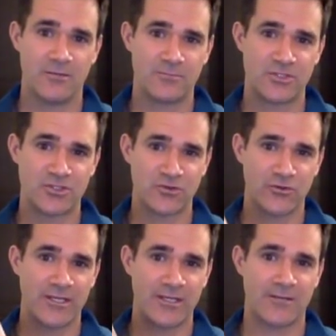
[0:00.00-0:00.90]

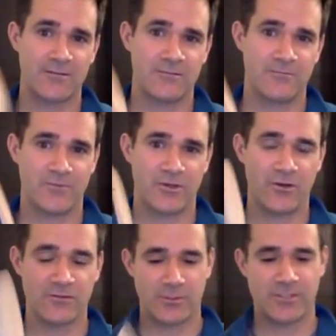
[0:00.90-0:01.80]
during the
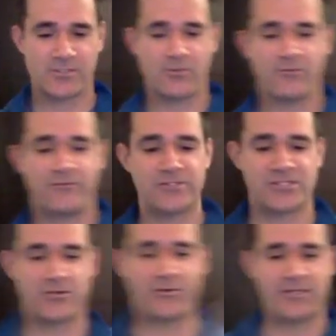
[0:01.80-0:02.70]
golf swing. So if you
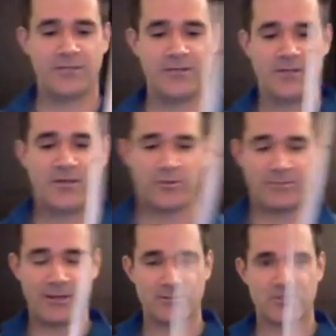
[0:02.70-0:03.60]
started with
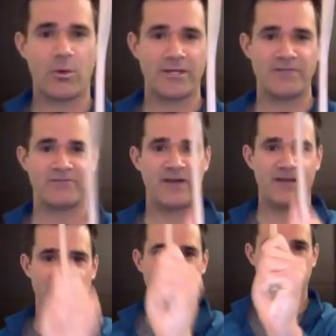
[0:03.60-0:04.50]
about
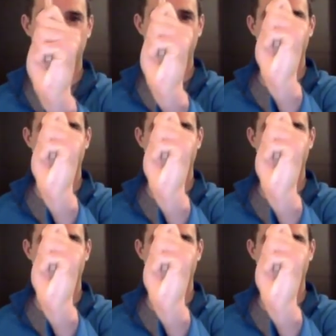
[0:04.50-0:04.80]
25 degrees of